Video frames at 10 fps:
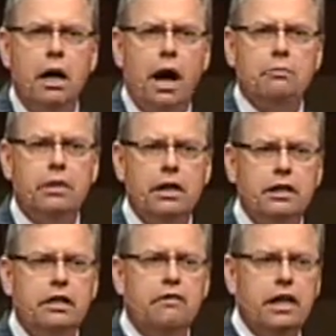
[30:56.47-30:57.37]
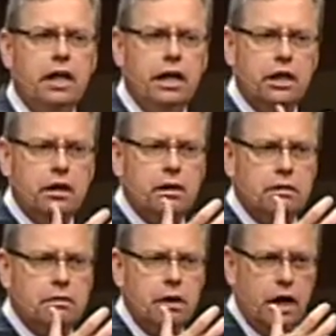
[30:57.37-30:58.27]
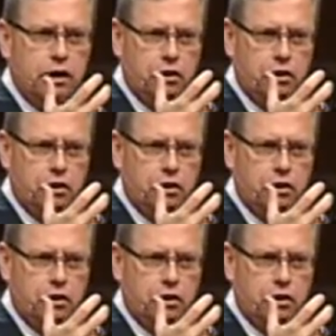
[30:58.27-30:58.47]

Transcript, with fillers: I'm telling you, if they need it and they're